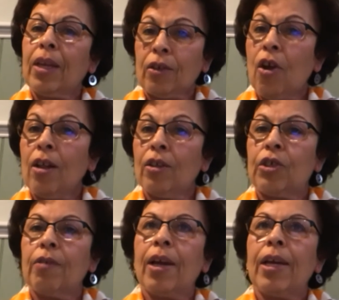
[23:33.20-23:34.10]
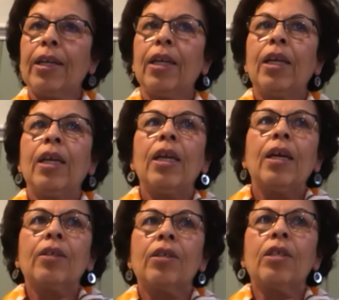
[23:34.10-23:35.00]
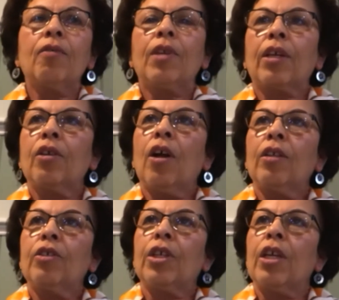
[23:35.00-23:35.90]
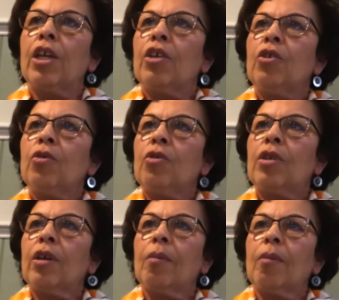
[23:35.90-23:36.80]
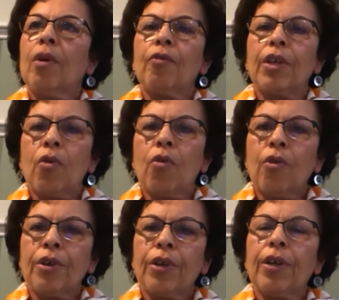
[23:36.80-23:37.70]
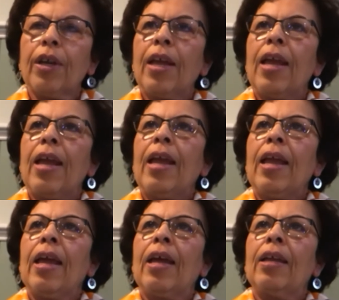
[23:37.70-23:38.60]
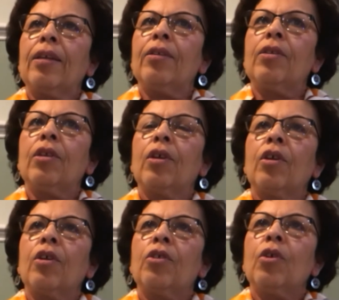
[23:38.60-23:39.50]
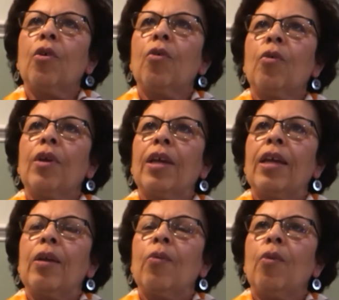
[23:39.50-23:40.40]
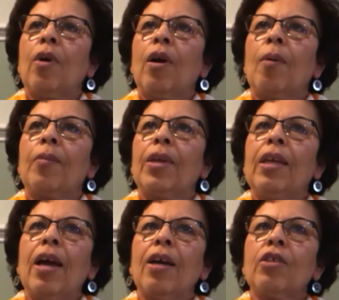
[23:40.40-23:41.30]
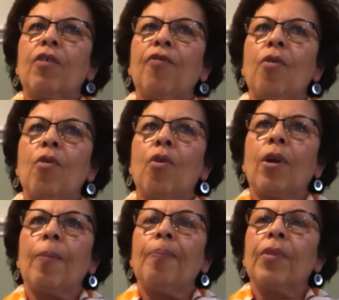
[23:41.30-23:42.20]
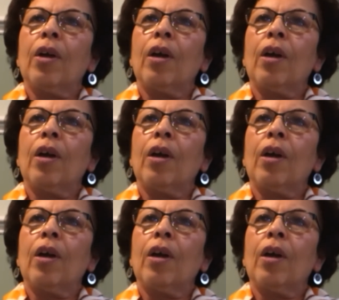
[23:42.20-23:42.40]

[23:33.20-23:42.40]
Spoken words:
technology, right? Assistive technology. Used a recorder, and so he asked for